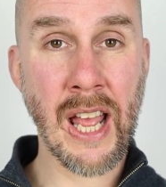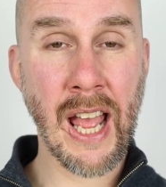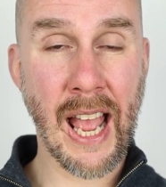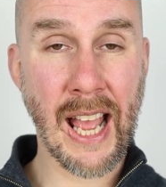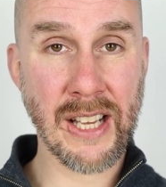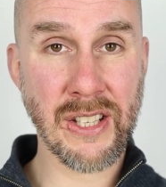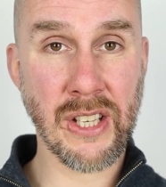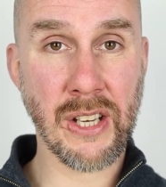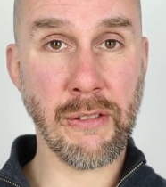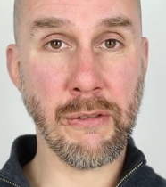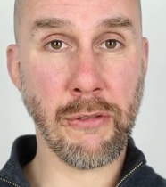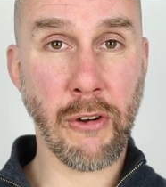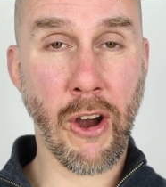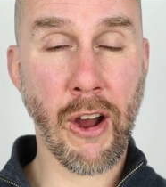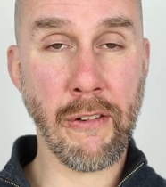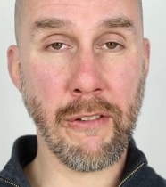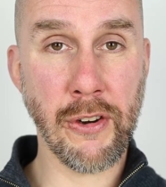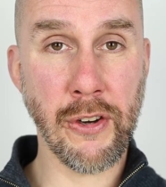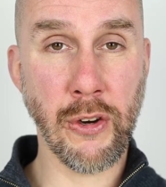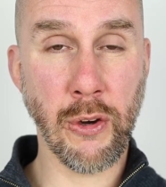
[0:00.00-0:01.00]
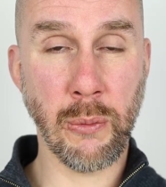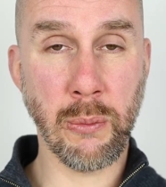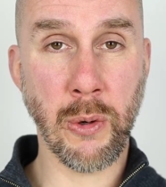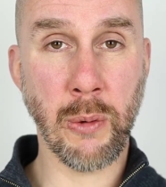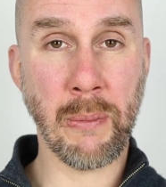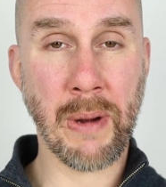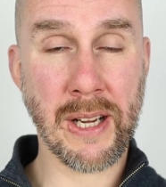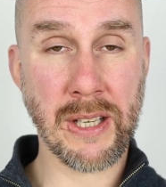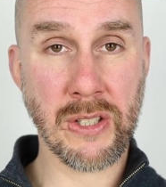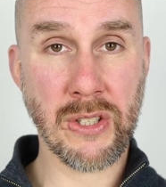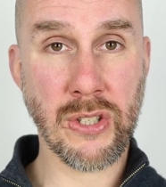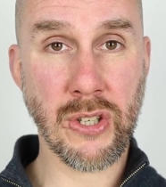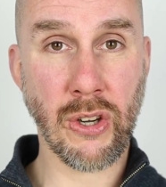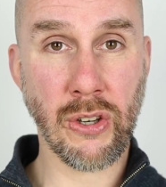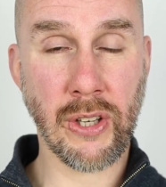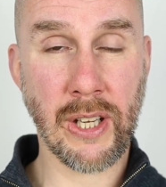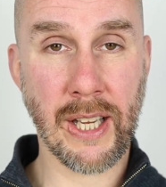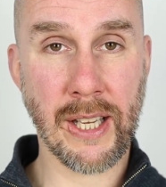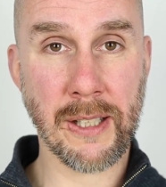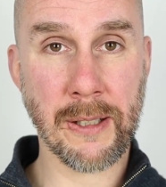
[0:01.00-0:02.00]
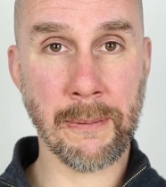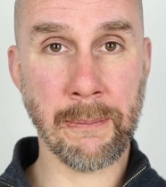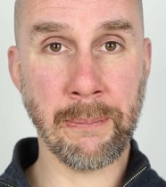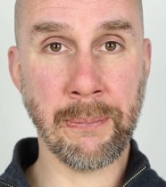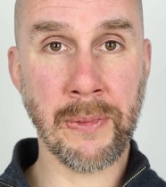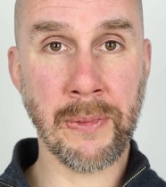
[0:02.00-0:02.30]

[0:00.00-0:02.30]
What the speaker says: as in via a normal main socket.